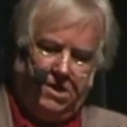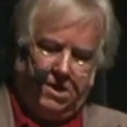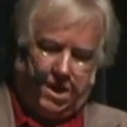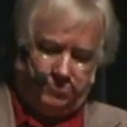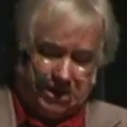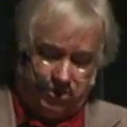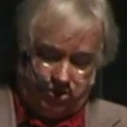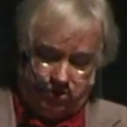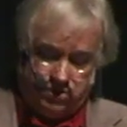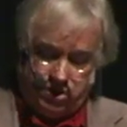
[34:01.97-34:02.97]
I'm telling
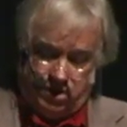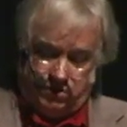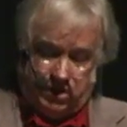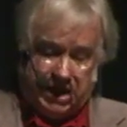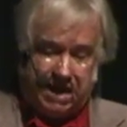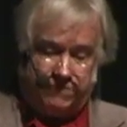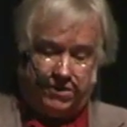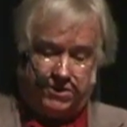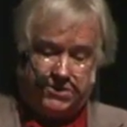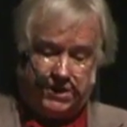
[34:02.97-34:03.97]
you, the
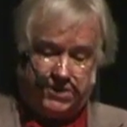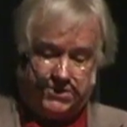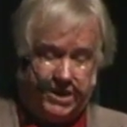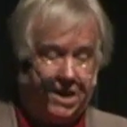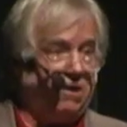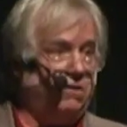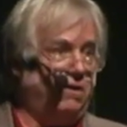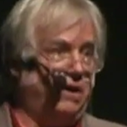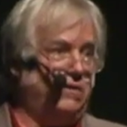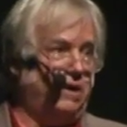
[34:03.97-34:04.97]
evidence is there
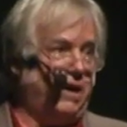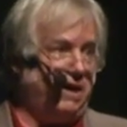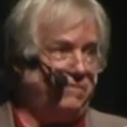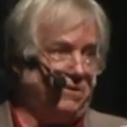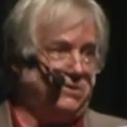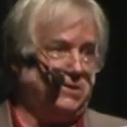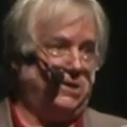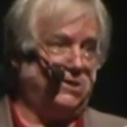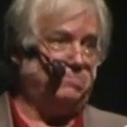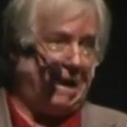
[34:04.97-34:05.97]
and the evidence
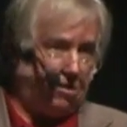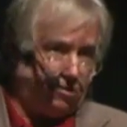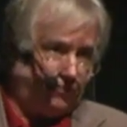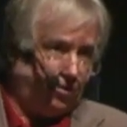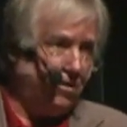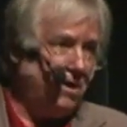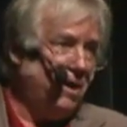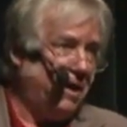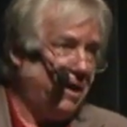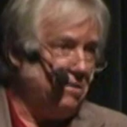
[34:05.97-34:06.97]
is powerful,
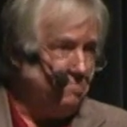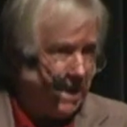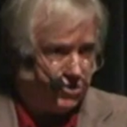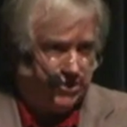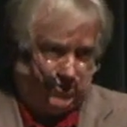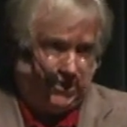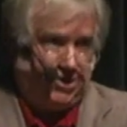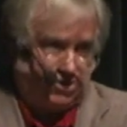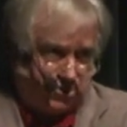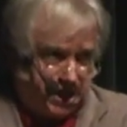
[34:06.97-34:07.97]
and the message that
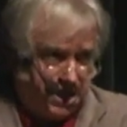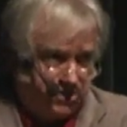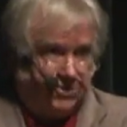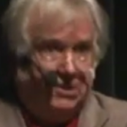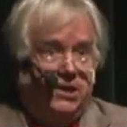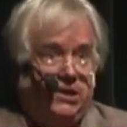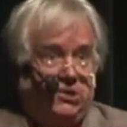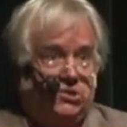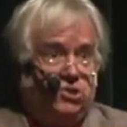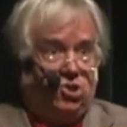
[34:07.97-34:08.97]
it sends
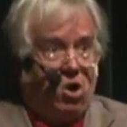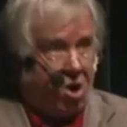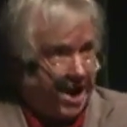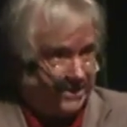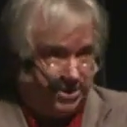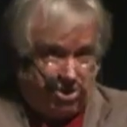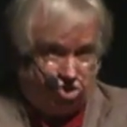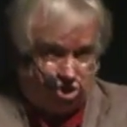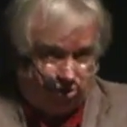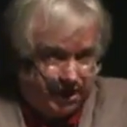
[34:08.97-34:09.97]
is ought to be
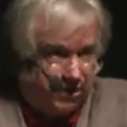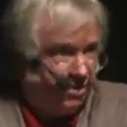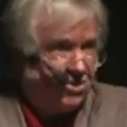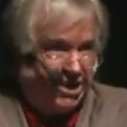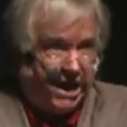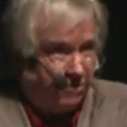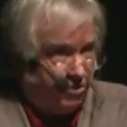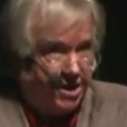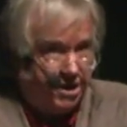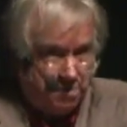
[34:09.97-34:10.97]
chilling to
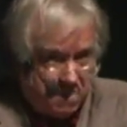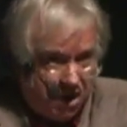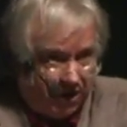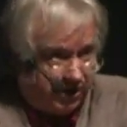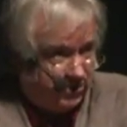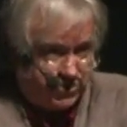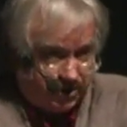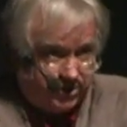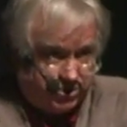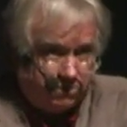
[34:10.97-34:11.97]
every American
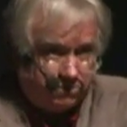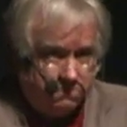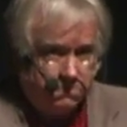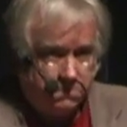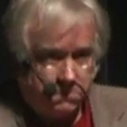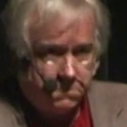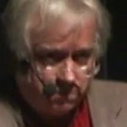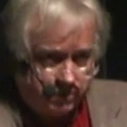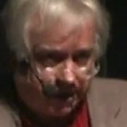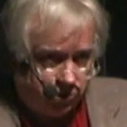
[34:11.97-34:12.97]
citizen.
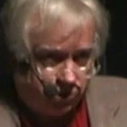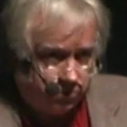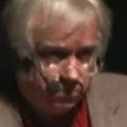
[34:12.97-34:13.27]
Thank you.